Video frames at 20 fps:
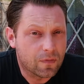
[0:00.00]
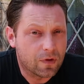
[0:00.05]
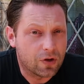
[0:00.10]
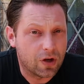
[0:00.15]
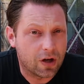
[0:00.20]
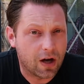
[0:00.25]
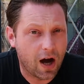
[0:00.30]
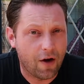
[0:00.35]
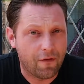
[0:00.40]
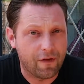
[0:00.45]

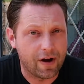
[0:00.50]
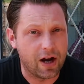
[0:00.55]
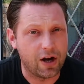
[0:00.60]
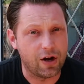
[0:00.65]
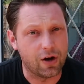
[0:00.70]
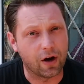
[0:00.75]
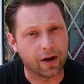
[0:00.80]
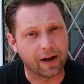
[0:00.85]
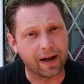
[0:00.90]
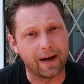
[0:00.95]
You can't really
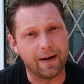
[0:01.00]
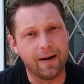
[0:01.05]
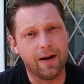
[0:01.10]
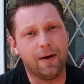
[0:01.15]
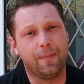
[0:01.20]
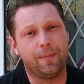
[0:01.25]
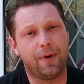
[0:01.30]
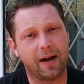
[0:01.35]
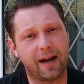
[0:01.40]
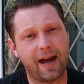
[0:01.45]
knock it.
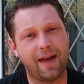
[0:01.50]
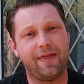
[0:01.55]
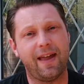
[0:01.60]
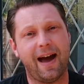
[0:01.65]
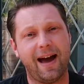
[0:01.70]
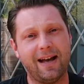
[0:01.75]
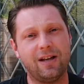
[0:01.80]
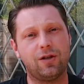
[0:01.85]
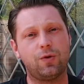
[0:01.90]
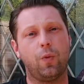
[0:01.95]
But again,
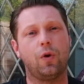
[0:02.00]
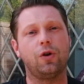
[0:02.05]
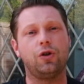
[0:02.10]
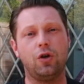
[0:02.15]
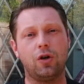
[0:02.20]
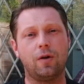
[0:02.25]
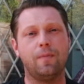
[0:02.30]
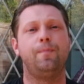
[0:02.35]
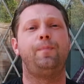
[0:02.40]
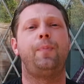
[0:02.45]
that is what
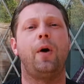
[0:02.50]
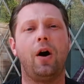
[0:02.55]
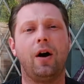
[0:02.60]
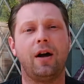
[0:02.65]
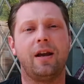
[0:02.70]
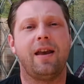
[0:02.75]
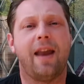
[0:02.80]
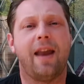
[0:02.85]
you can buy